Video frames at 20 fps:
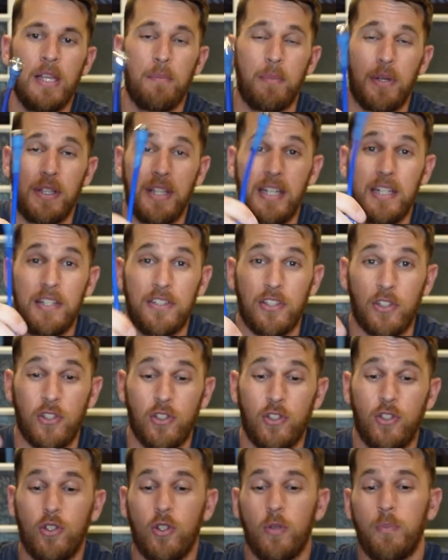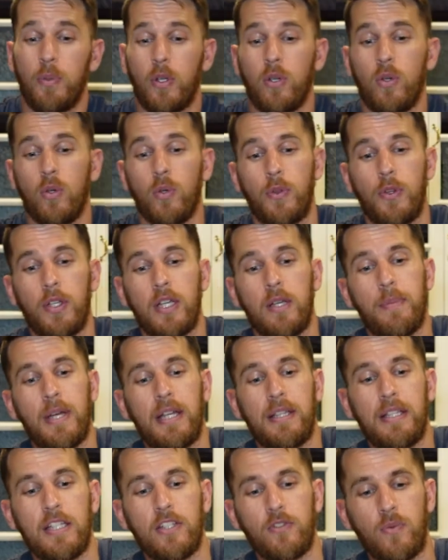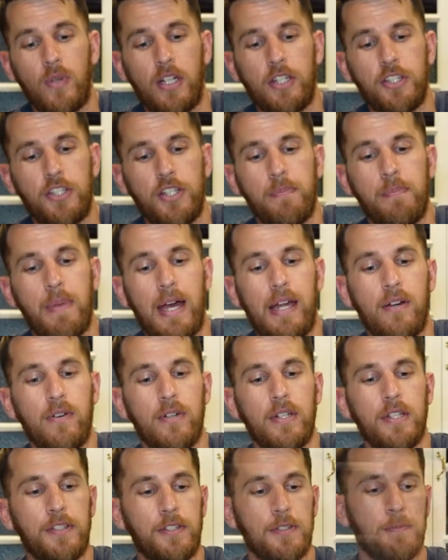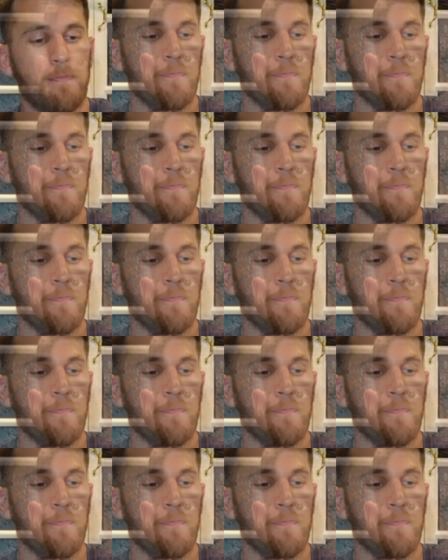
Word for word: But that is a super cool thing about these Renogy batteries.